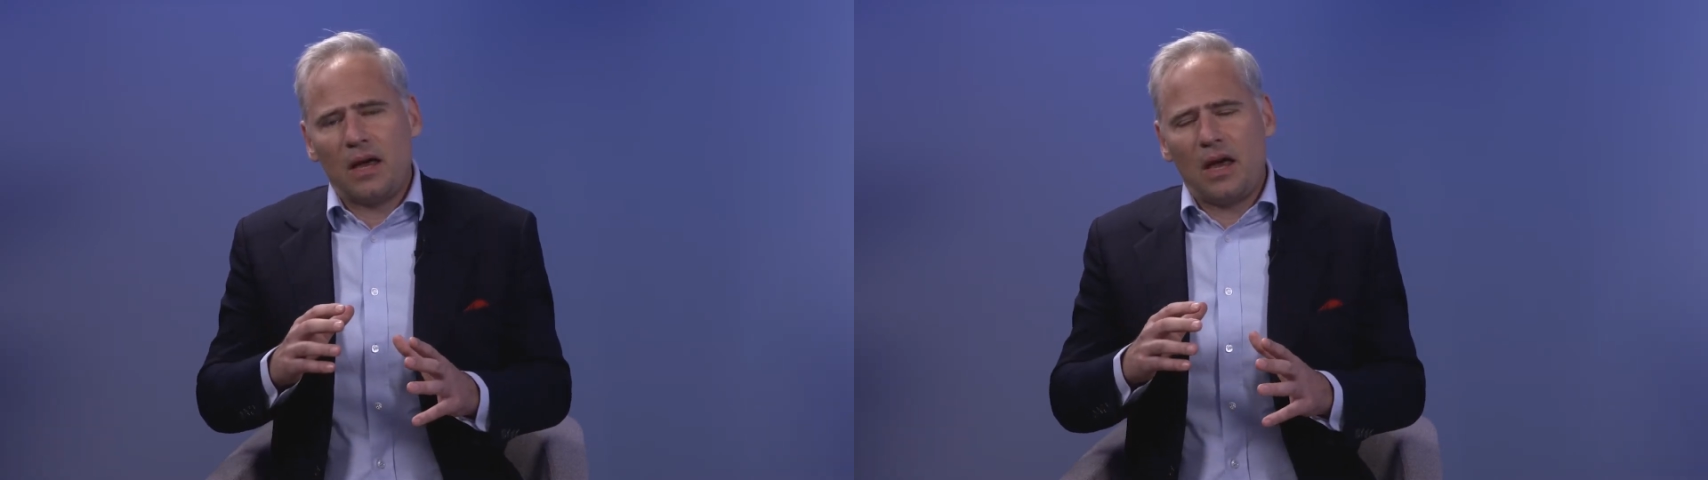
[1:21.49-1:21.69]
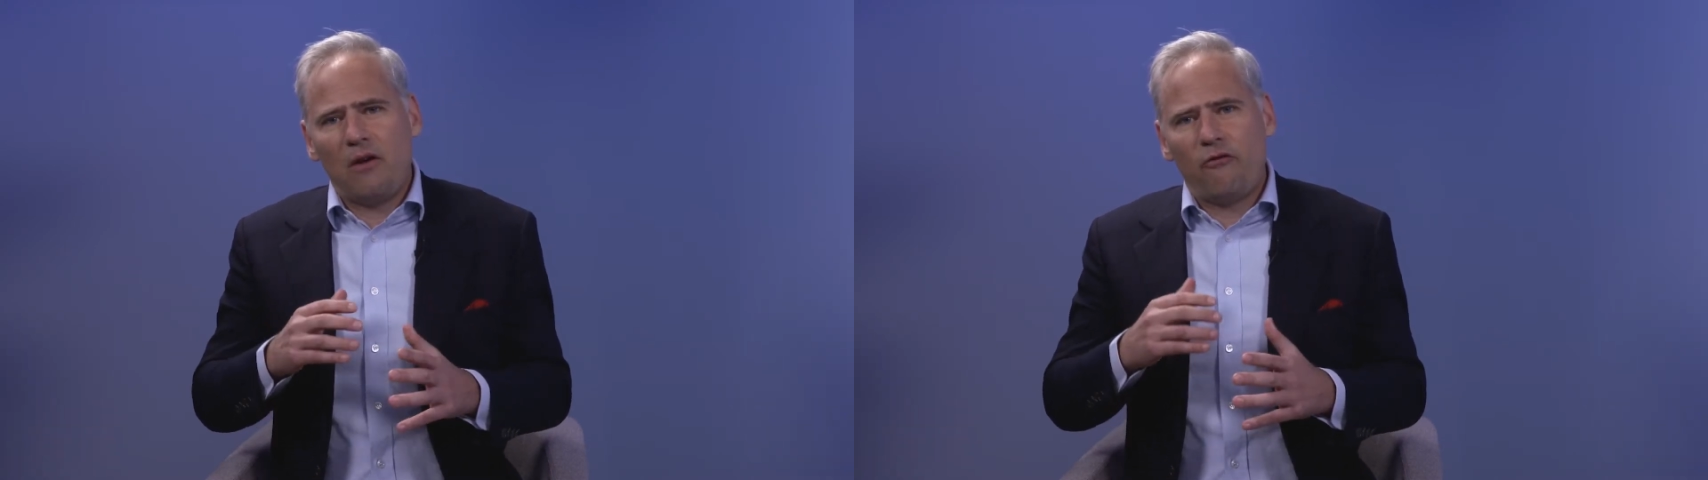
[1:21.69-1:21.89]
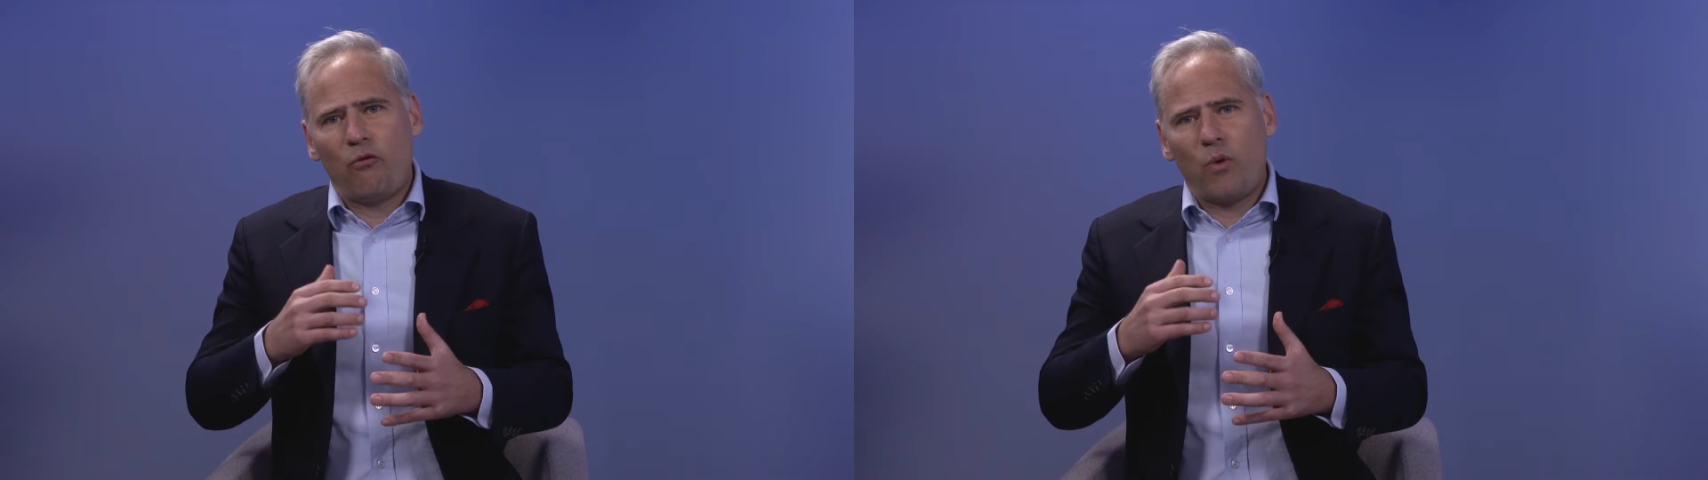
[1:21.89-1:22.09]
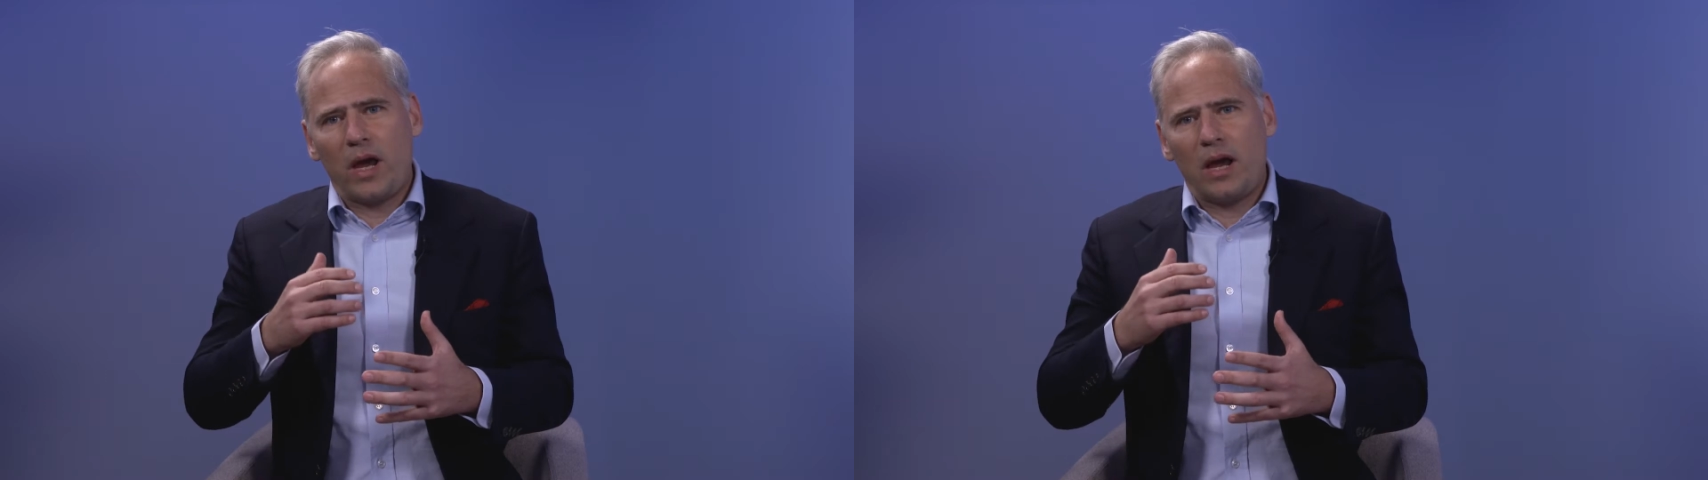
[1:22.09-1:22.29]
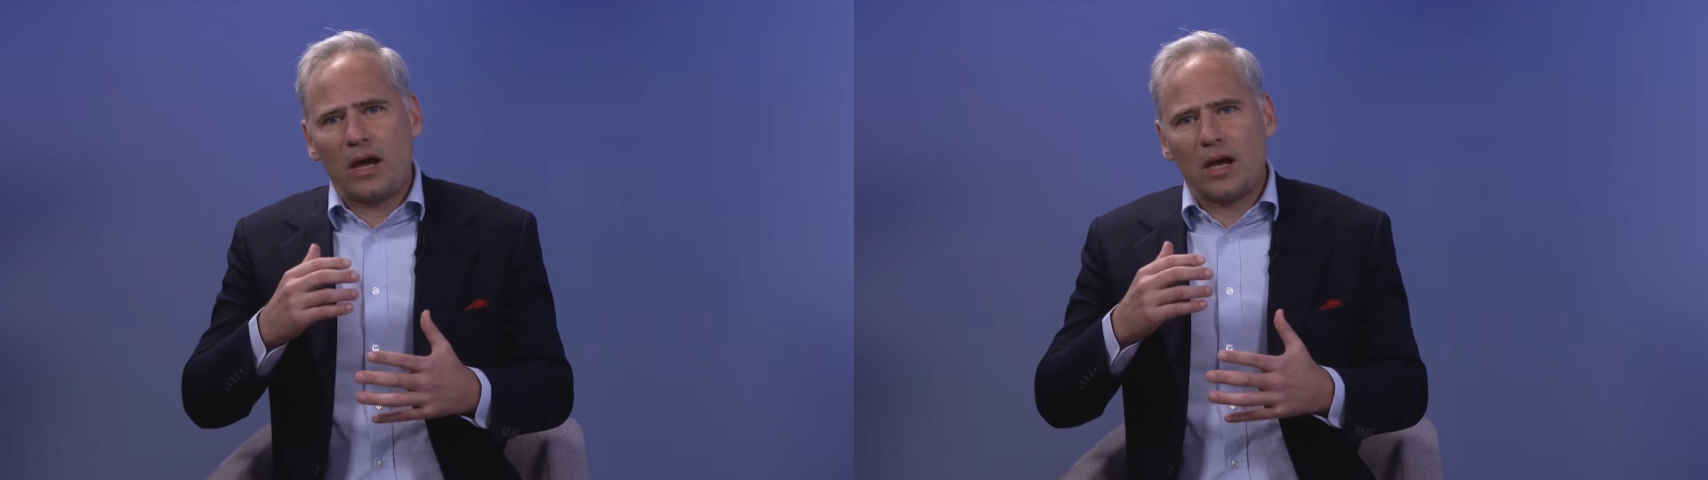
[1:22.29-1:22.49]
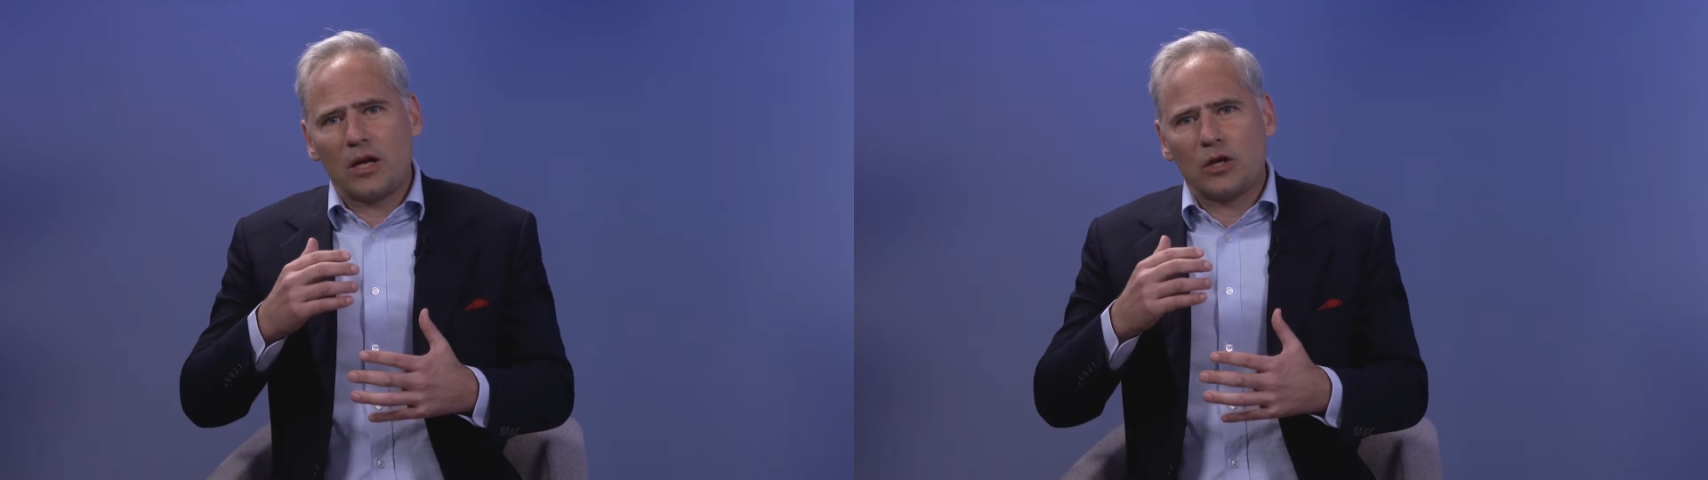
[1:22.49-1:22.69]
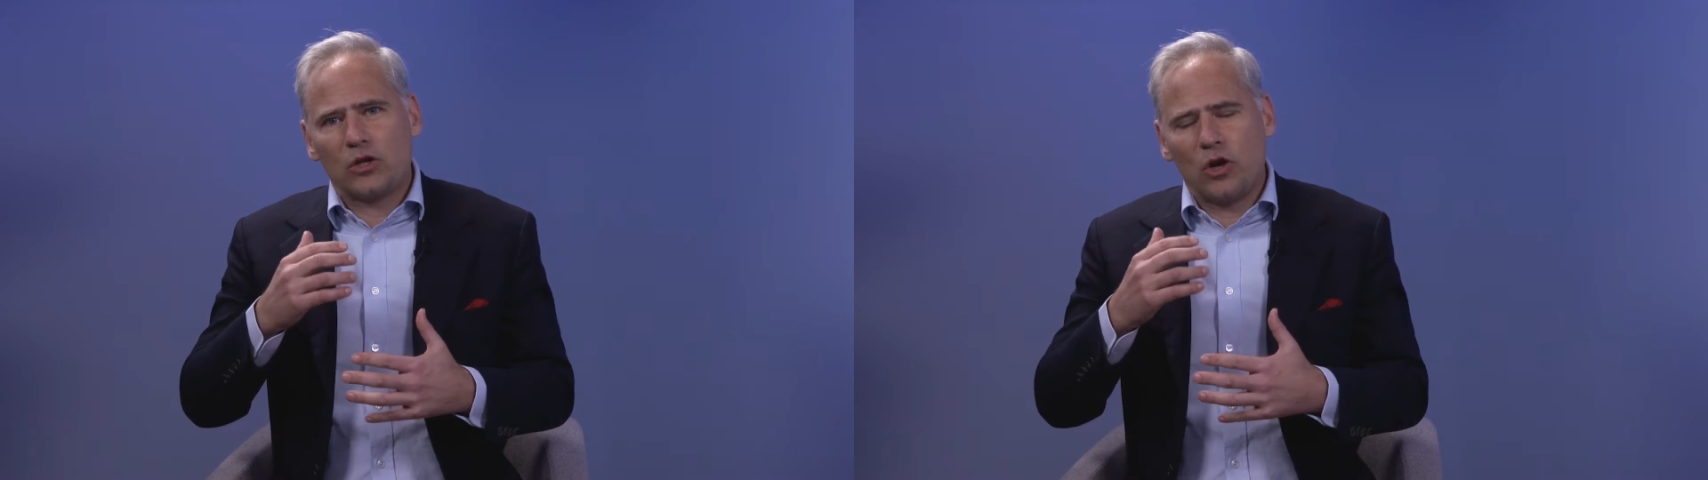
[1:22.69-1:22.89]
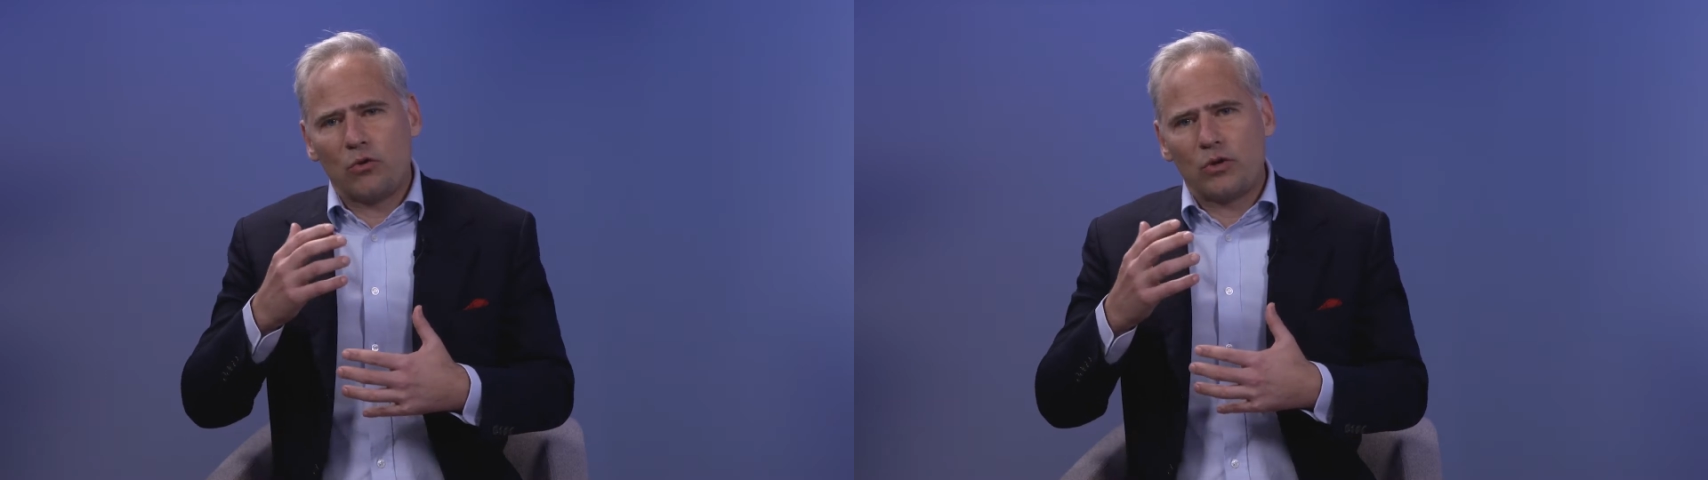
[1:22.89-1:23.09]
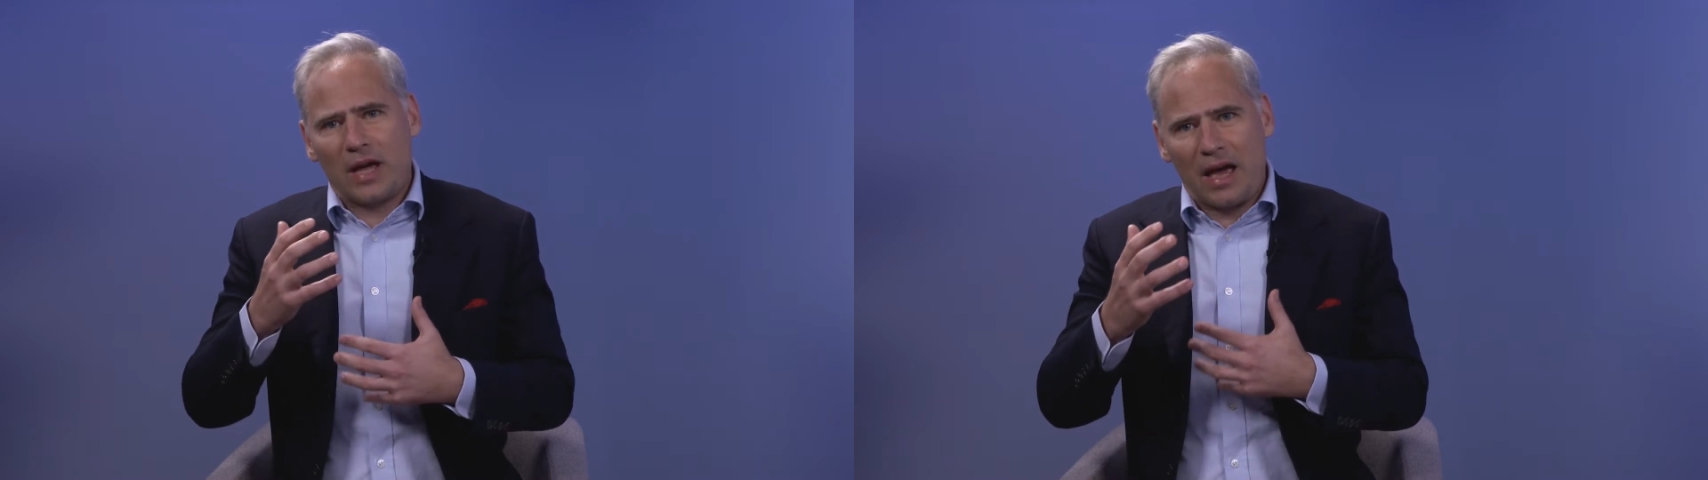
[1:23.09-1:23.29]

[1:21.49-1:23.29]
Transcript: if we don't